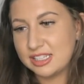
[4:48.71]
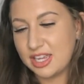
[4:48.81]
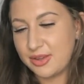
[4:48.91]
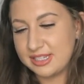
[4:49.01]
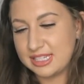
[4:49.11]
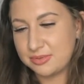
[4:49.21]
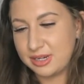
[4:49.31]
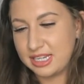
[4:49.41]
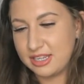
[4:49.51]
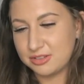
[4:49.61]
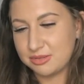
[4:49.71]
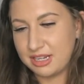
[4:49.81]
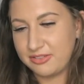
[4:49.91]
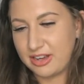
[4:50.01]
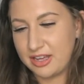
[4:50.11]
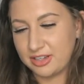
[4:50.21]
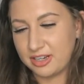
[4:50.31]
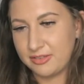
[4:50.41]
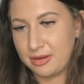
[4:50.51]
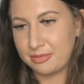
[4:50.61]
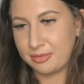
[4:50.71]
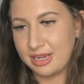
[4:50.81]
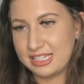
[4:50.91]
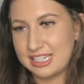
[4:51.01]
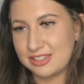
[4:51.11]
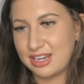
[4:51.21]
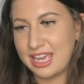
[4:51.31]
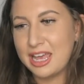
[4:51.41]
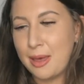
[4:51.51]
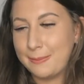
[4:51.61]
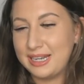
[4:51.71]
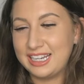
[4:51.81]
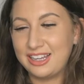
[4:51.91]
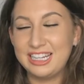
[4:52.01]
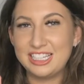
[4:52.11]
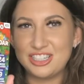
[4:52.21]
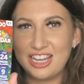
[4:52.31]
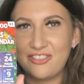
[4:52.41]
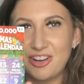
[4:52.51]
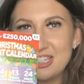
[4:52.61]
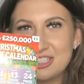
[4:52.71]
is it 20 or 25 I can't remember what it says on it but literally I've only